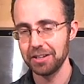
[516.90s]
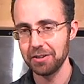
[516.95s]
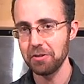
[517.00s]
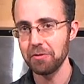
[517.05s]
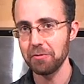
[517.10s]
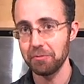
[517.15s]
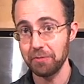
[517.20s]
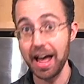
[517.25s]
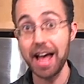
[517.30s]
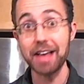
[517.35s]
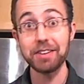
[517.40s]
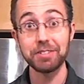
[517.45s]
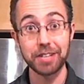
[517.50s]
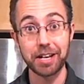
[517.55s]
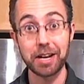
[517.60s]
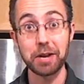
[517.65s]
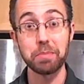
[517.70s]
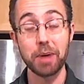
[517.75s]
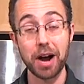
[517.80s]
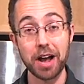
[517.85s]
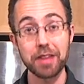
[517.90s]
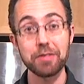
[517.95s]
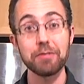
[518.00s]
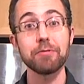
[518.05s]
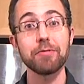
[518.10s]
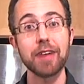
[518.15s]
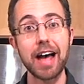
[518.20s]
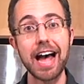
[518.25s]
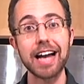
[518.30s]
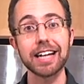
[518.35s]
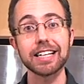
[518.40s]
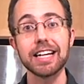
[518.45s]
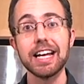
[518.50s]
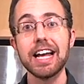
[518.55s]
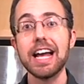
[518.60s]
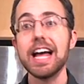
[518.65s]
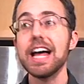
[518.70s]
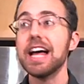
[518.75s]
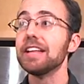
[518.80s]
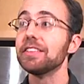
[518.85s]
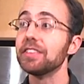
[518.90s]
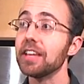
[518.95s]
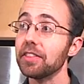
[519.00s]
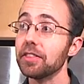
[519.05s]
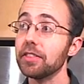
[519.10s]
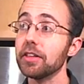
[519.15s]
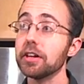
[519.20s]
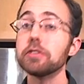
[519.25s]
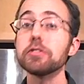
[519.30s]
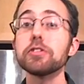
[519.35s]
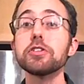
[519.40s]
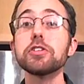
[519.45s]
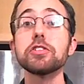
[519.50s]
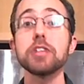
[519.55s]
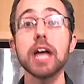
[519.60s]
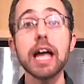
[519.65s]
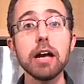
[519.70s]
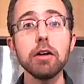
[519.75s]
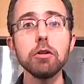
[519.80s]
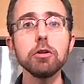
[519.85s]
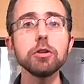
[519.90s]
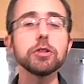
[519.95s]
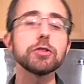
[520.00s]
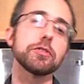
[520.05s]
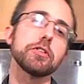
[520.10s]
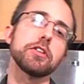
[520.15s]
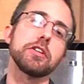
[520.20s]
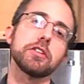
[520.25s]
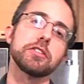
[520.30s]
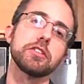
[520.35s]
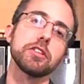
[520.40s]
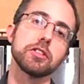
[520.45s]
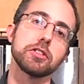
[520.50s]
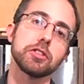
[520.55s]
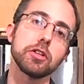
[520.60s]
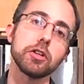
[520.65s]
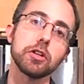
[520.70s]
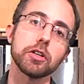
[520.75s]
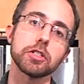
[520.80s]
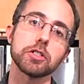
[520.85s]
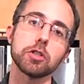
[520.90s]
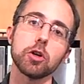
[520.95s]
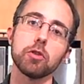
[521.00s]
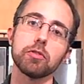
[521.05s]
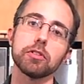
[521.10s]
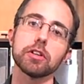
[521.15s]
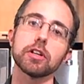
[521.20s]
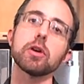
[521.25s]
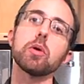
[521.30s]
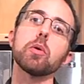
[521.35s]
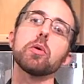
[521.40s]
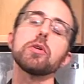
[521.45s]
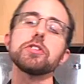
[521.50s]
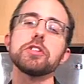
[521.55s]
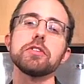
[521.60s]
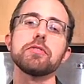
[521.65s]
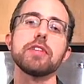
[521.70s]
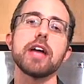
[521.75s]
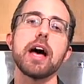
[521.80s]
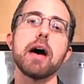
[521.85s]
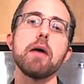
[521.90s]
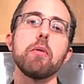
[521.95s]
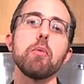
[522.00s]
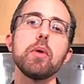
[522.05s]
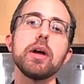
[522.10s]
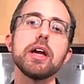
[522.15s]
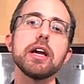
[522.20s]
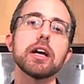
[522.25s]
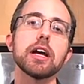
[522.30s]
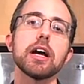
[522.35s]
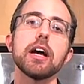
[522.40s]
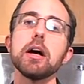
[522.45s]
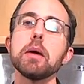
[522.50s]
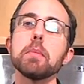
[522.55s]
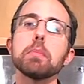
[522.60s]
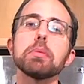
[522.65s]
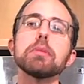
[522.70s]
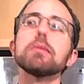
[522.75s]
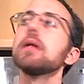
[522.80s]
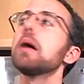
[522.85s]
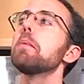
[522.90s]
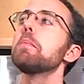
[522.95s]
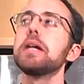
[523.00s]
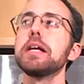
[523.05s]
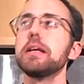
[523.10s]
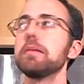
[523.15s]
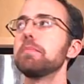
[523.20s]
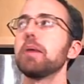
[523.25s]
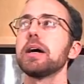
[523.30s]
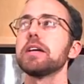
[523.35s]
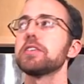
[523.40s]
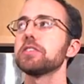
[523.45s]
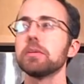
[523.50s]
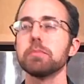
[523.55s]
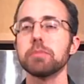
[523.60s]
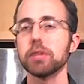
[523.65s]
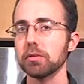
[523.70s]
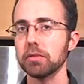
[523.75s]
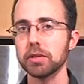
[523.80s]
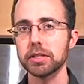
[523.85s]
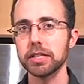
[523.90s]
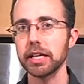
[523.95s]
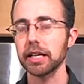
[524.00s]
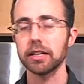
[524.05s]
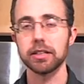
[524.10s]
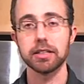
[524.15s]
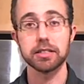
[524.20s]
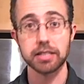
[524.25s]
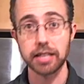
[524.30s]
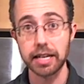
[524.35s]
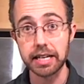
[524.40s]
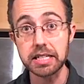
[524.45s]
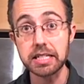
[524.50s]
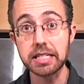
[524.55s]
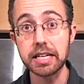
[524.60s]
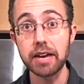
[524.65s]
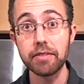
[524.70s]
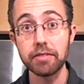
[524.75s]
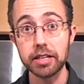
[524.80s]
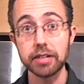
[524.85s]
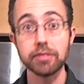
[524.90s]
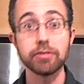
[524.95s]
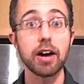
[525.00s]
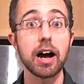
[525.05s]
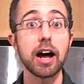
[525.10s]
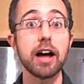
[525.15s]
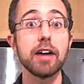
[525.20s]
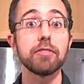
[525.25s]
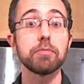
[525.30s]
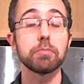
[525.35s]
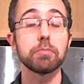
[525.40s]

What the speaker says: fascinated by the fact that their sales for their desserts over the course of that week plummeted by something ridiculous, like 75%.